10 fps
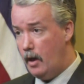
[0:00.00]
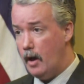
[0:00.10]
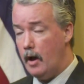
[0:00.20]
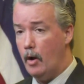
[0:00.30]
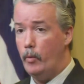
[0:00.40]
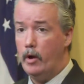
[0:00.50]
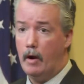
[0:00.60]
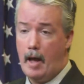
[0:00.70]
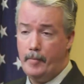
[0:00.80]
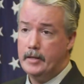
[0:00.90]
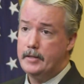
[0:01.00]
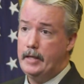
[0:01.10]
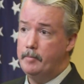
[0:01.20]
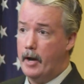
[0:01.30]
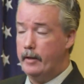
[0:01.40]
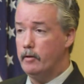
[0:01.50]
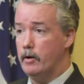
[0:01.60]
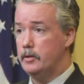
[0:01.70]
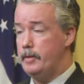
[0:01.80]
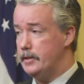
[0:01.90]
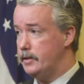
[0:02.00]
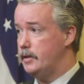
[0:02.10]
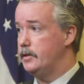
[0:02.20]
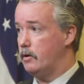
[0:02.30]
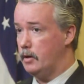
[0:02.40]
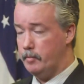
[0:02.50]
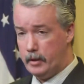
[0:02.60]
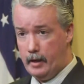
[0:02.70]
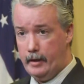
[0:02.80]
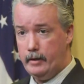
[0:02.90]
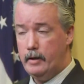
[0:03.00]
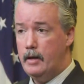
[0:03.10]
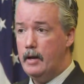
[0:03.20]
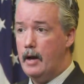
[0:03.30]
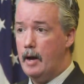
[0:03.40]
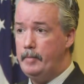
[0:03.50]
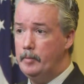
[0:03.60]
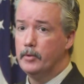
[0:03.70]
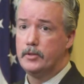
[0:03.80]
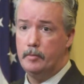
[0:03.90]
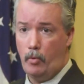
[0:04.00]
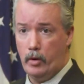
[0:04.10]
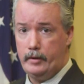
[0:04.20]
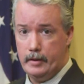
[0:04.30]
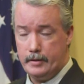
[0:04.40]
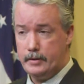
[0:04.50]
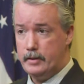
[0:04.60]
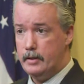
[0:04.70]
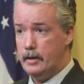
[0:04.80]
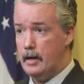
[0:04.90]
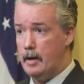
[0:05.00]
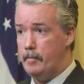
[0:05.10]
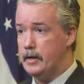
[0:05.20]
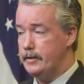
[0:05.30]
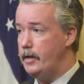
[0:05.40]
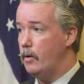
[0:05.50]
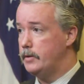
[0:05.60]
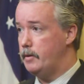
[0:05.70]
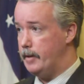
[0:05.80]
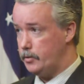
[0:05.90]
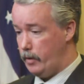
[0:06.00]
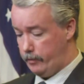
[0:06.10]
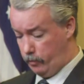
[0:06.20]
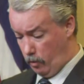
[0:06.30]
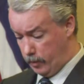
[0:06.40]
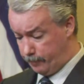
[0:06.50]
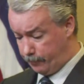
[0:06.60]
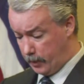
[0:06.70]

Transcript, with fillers: Uh, we are happy to see, by and large, businesses are complying. Uh, people support this uh, because they know it's the best way forward.